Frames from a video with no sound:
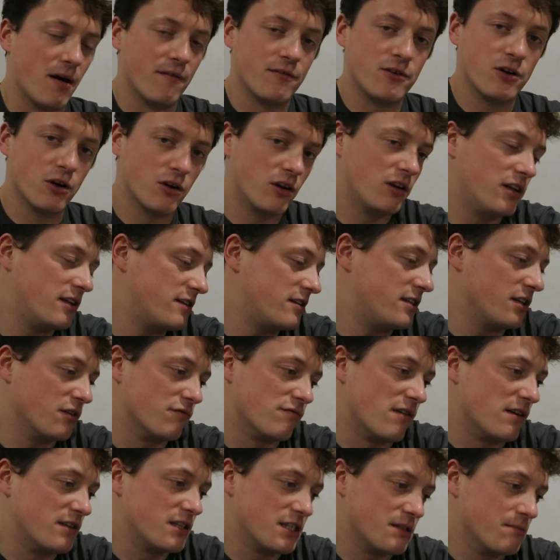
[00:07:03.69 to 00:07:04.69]
I've got to still
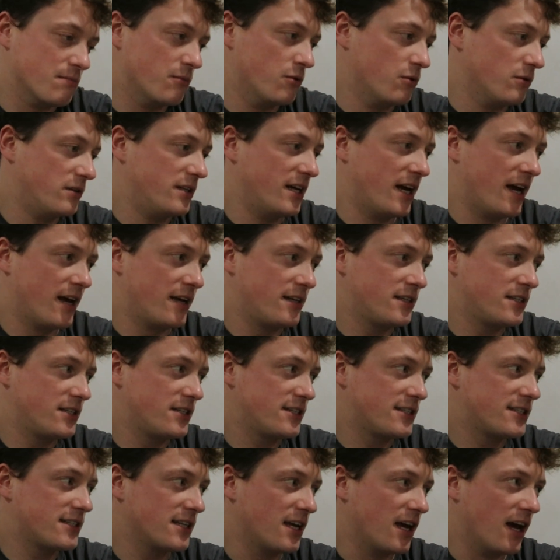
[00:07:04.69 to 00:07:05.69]
run some more
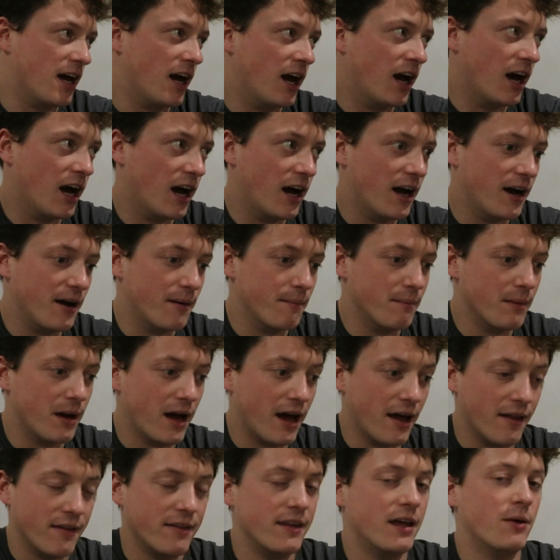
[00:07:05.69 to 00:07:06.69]
tests um,
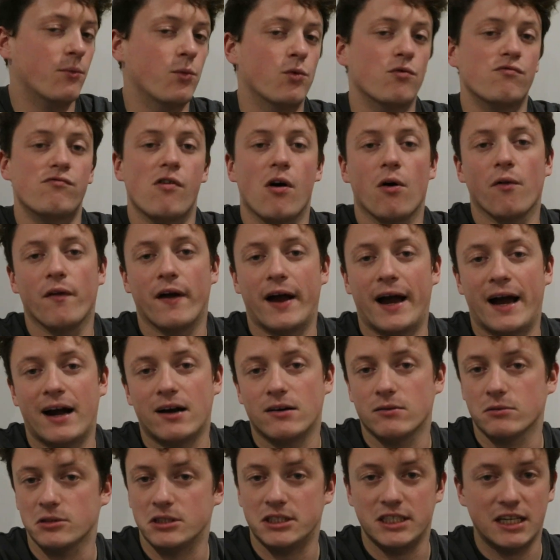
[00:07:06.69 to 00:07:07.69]
and then we'll roll that
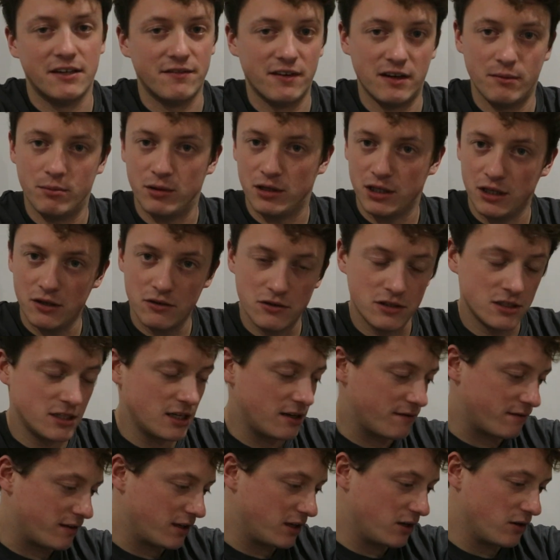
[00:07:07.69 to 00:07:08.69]
out, see if anybody uses
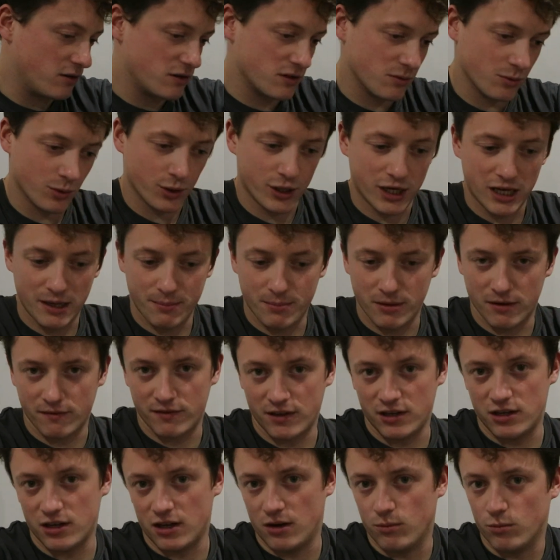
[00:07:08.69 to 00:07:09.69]
it. If they use it, we'll keep it.
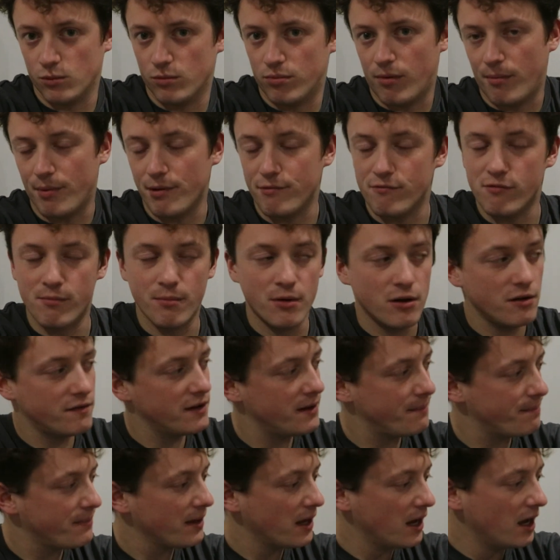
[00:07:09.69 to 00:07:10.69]
If they don't, we'll probably remove
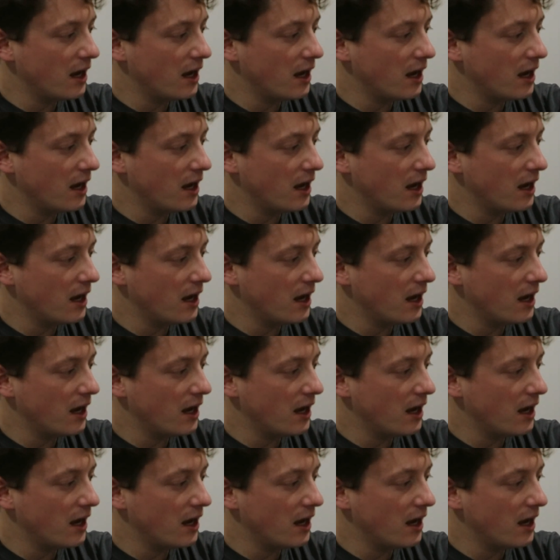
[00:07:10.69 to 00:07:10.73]
it.